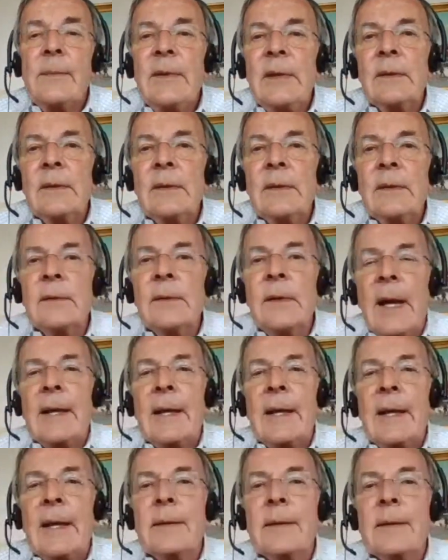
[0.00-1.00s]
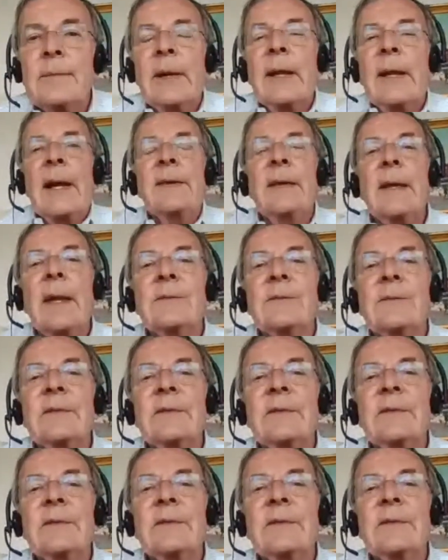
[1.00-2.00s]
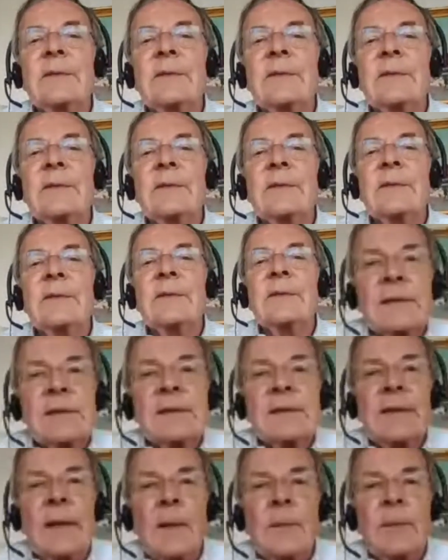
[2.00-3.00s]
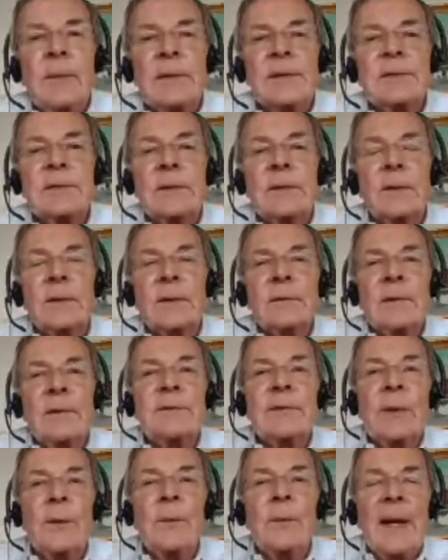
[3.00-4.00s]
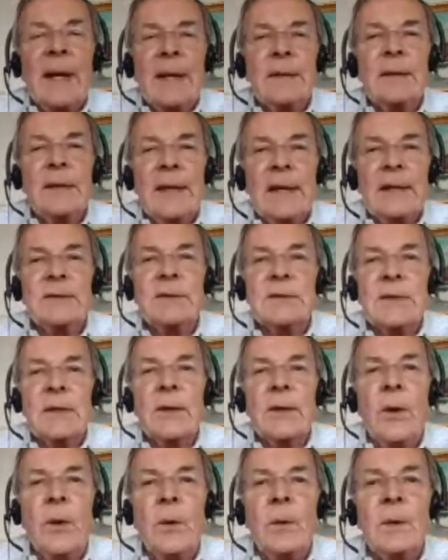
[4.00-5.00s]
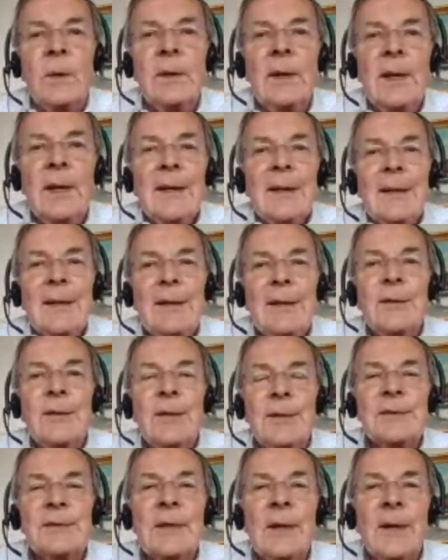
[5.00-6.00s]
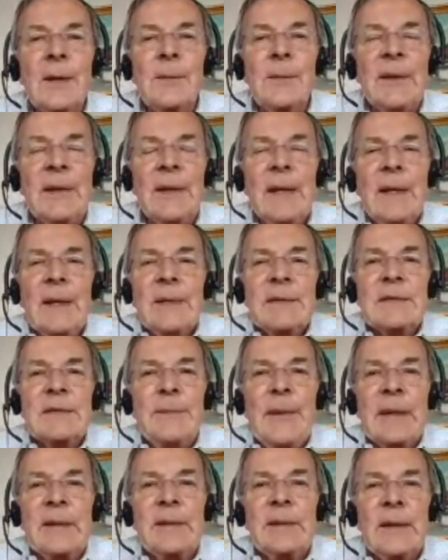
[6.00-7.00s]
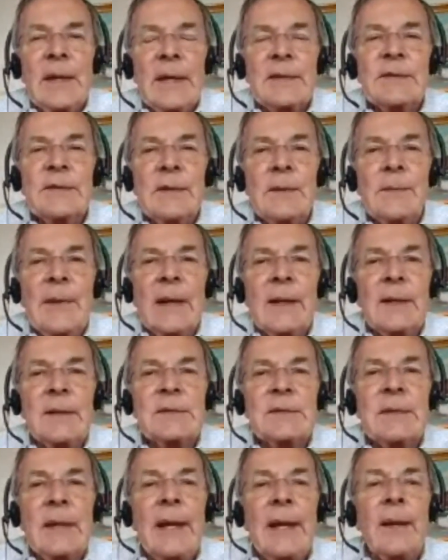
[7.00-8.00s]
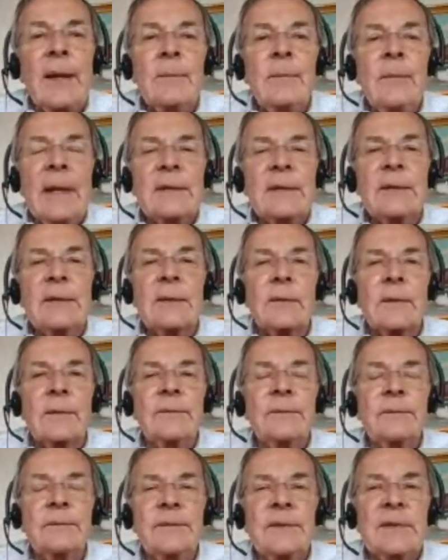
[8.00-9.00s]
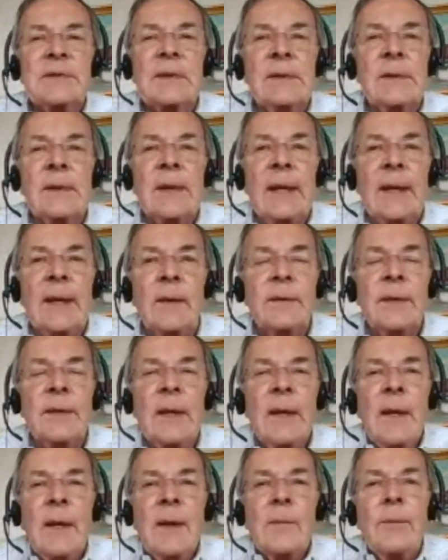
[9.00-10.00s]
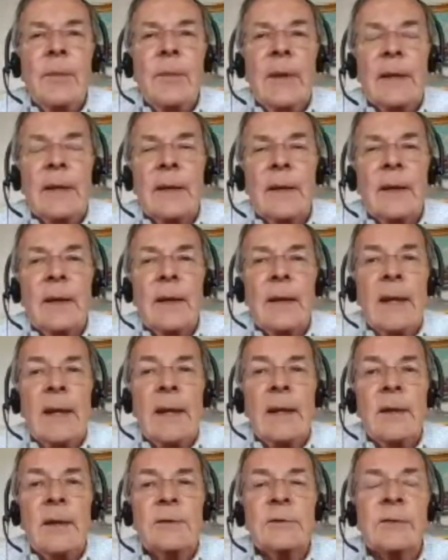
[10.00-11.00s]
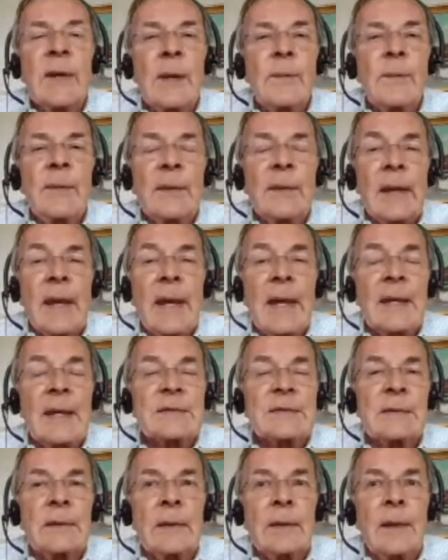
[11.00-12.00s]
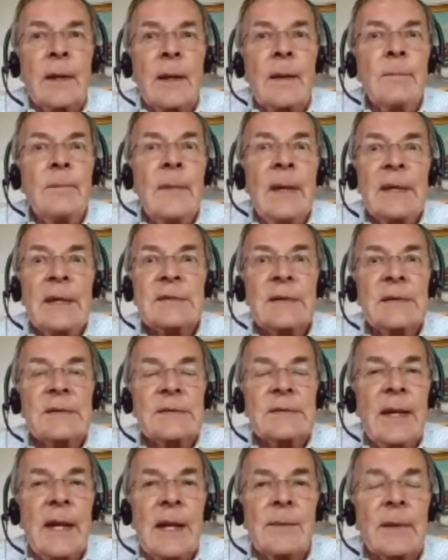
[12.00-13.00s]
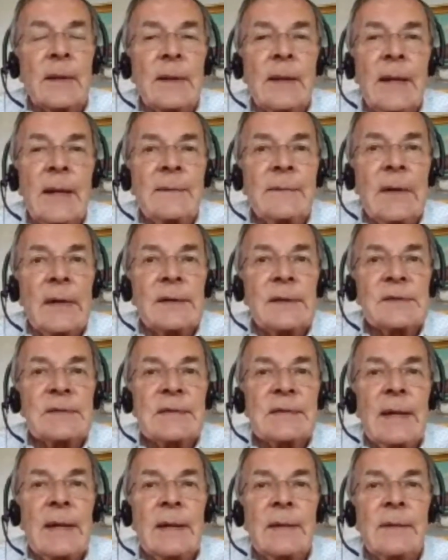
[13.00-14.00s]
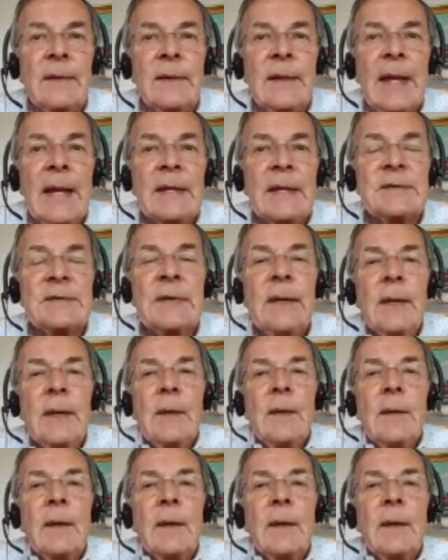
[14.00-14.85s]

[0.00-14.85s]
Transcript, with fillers: not, but I think every time Biden stumbles or Joe Biden catches a cold, there's going to be speculation about his mental or physical health. But Trump has amazing stamina, I've got to say. In the last